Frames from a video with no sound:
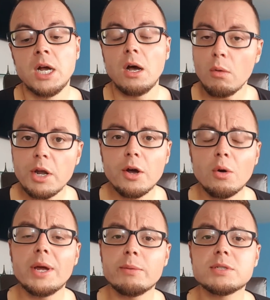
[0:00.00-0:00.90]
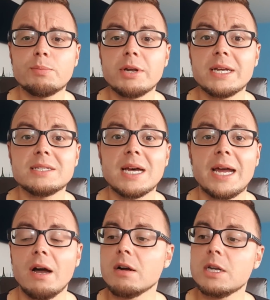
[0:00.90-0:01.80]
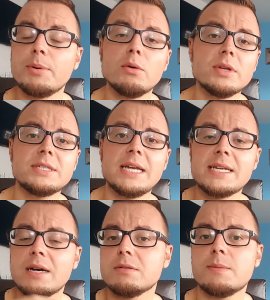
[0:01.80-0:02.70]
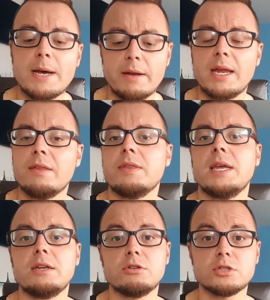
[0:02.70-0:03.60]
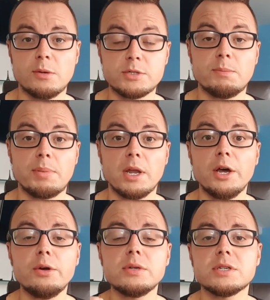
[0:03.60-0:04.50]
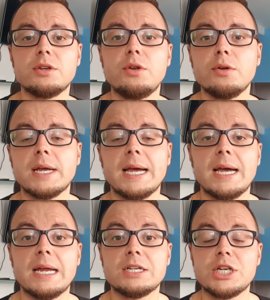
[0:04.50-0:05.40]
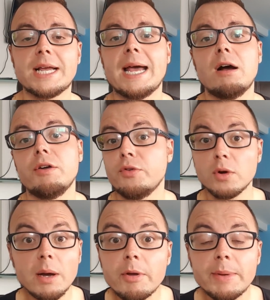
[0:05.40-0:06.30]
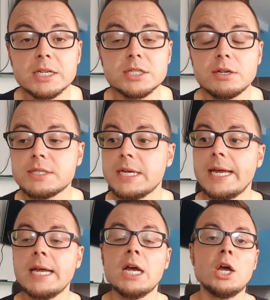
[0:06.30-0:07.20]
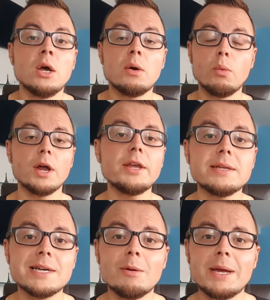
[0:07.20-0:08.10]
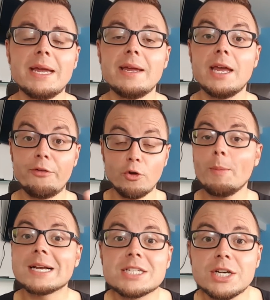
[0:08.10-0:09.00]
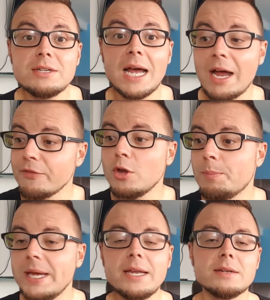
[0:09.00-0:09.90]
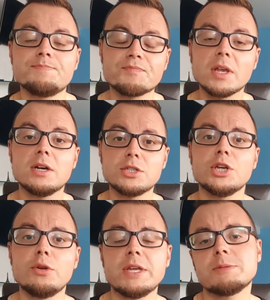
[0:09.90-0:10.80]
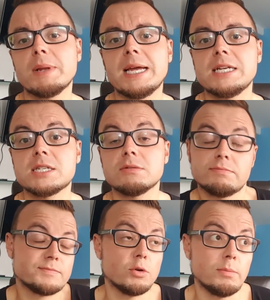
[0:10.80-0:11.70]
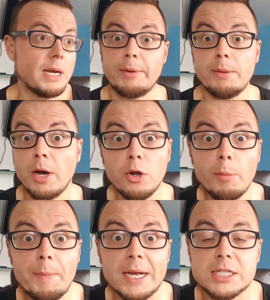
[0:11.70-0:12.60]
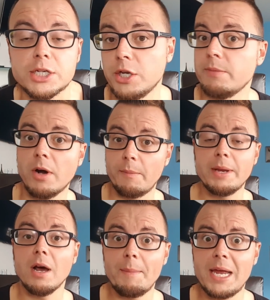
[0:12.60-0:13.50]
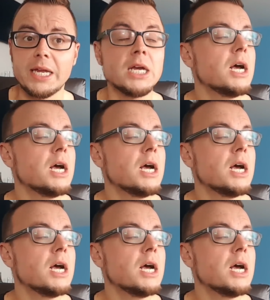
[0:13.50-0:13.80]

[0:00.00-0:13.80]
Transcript: all in all, it was a brilliant day. I'm going to put all the details about it in the description below, so you can check it out if you're coming to Mexico City. Why don't you tell me, if you're Mexican, have you been to this place? Or maybe you might not be Mexican, you might be like me.